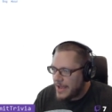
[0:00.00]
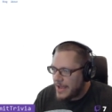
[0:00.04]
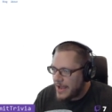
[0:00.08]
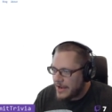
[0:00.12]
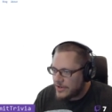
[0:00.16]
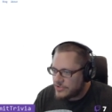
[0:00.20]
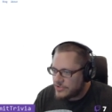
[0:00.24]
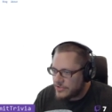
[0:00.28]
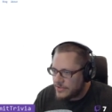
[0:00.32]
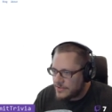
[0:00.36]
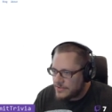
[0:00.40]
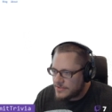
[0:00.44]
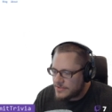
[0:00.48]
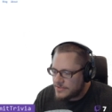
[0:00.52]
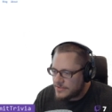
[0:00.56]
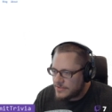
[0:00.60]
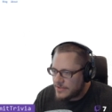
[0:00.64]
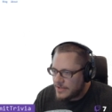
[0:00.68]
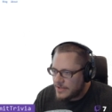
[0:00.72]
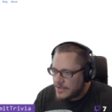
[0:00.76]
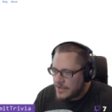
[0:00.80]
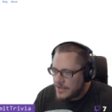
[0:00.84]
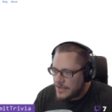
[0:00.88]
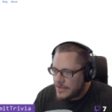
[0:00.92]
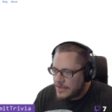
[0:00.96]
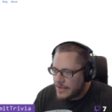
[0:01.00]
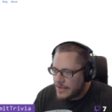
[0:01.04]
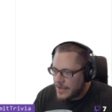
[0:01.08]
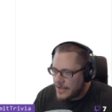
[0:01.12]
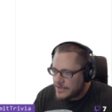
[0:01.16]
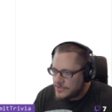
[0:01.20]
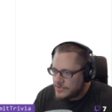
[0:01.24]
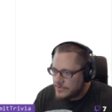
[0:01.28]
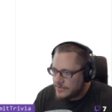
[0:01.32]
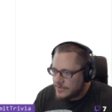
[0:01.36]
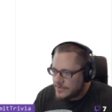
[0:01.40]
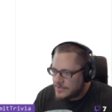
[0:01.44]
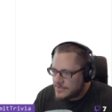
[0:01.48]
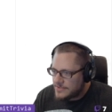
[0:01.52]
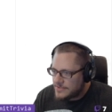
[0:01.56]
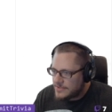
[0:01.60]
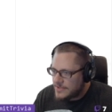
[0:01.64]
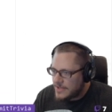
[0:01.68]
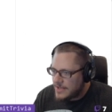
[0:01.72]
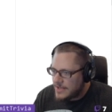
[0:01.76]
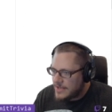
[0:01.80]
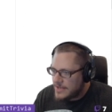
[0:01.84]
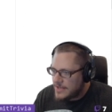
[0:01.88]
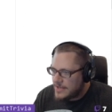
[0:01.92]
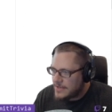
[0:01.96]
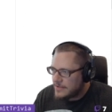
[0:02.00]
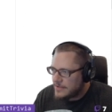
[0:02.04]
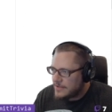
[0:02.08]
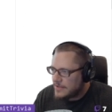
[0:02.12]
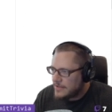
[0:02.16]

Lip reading: Actions, as you can see,